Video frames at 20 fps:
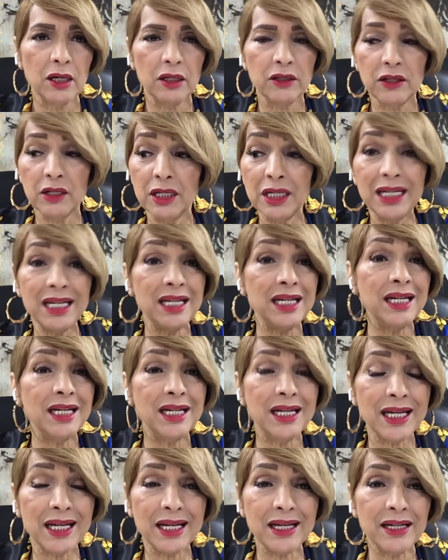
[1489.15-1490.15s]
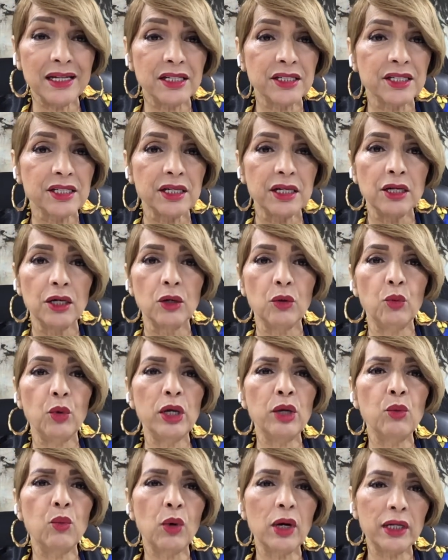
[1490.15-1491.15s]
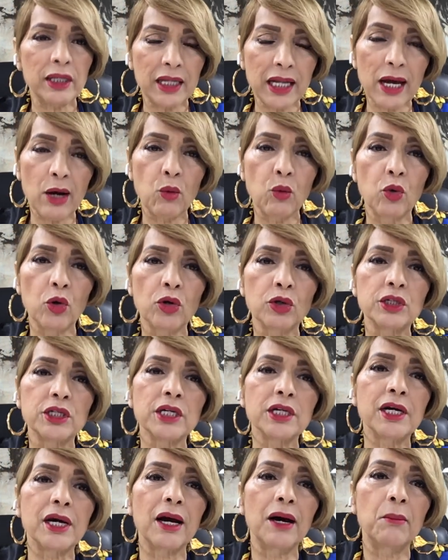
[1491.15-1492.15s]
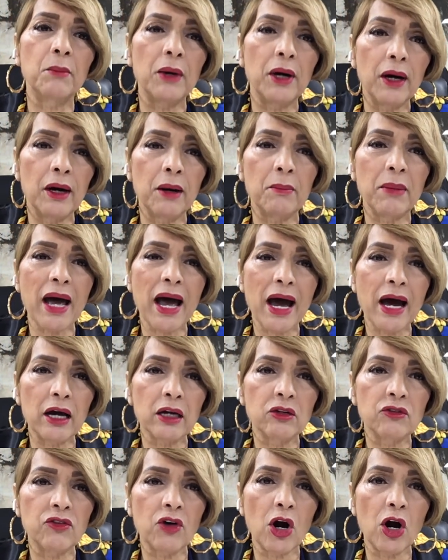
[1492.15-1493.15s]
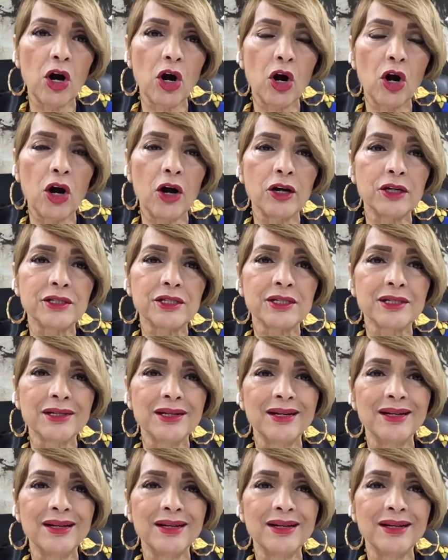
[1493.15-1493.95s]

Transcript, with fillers: the need is, we want that Word to come up out of our hearts